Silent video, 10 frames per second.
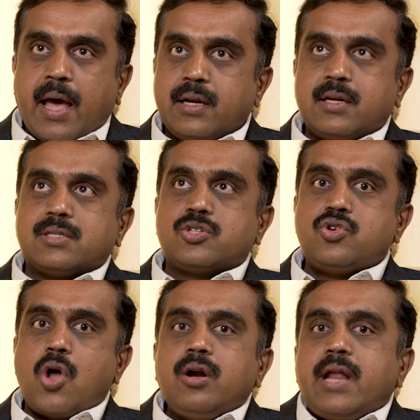And it is
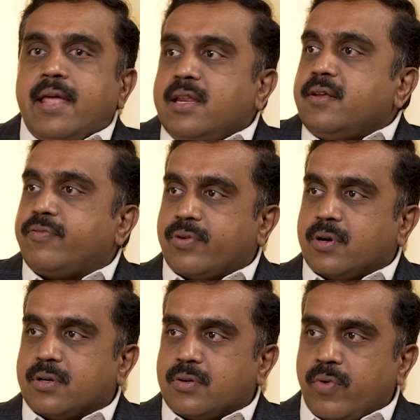not any
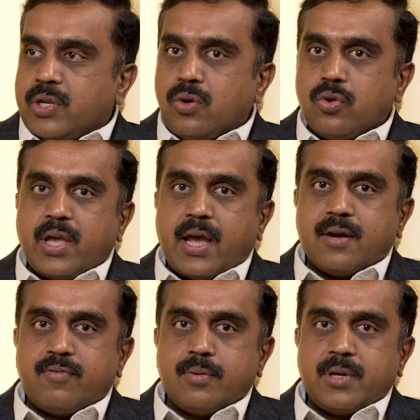different when you look
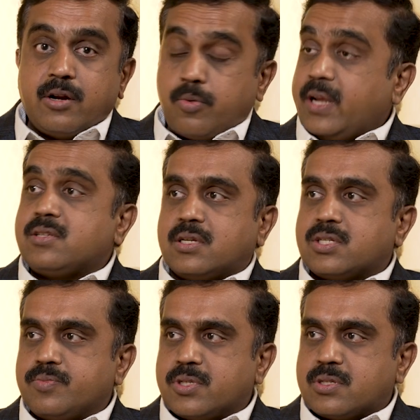at from an enterprise
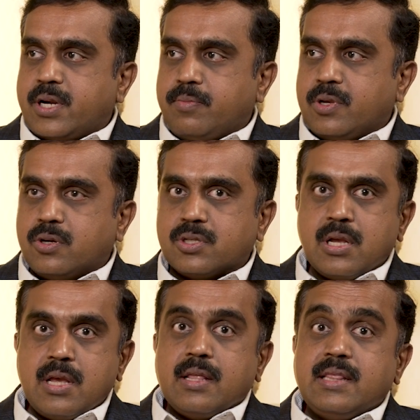customers, right? Because
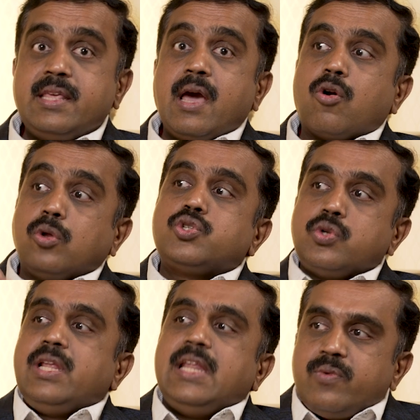they are also
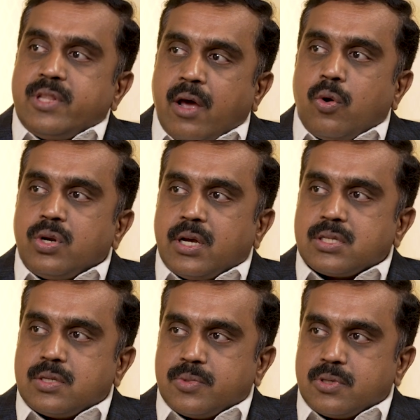dealing with their own
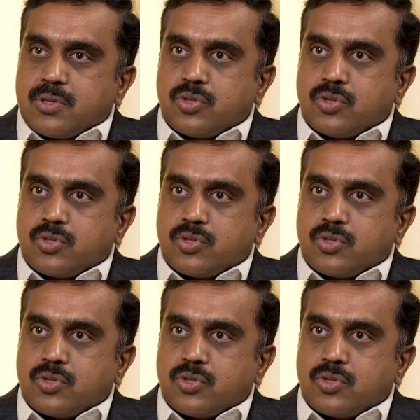customers.